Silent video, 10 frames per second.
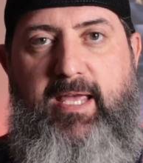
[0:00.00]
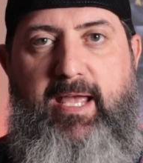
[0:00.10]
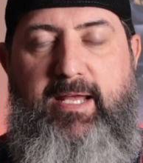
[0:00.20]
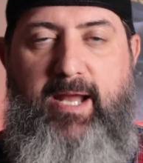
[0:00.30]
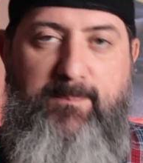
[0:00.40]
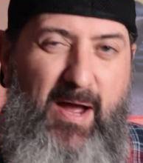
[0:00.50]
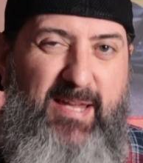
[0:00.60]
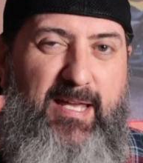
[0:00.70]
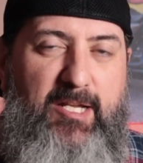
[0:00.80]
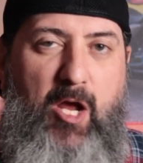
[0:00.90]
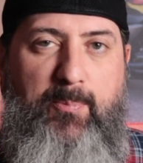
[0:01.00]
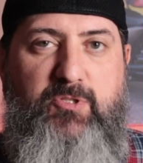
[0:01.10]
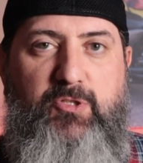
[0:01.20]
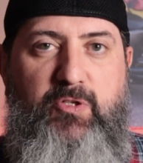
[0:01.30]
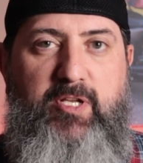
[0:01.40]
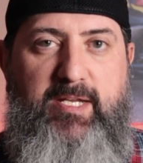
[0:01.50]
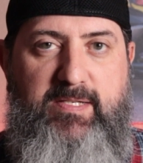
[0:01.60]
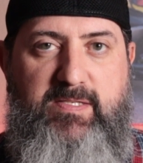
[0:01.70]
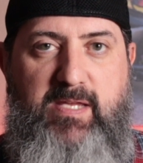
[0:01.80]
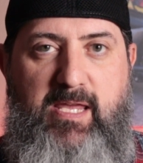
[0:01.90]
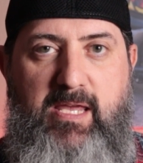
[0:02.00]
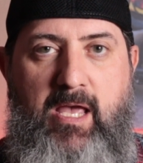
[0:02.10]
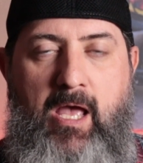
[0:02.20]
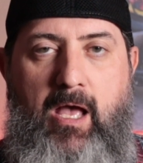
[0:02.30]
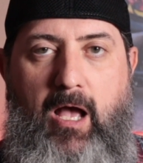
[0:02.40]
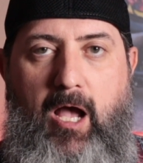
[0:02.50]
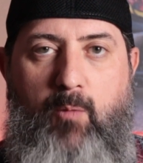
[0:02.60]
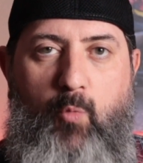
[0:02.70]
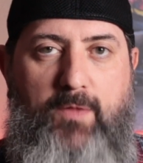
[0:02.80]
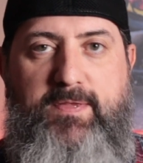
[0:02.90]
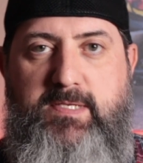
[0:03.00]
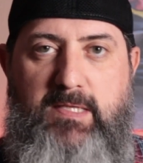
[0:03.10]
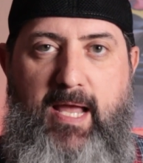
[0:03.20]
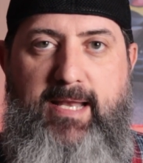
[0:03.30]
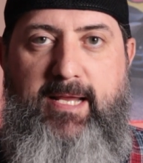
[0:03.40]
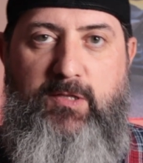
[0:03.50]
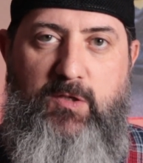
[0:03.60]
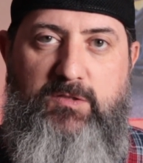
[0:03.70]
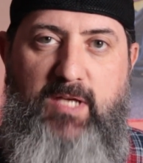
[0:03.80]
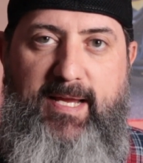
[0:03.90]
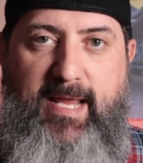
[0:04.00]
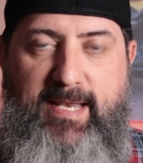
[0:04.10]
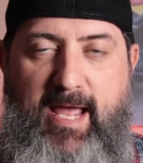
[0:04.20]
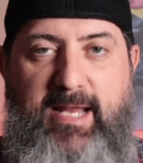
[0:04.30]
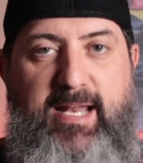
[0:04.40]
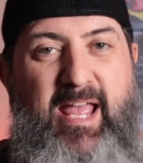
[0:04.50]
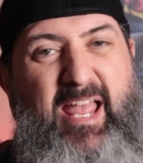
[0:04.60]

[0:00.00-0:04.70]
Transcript: and I might get an opportunity to see what this lighting looks like at night.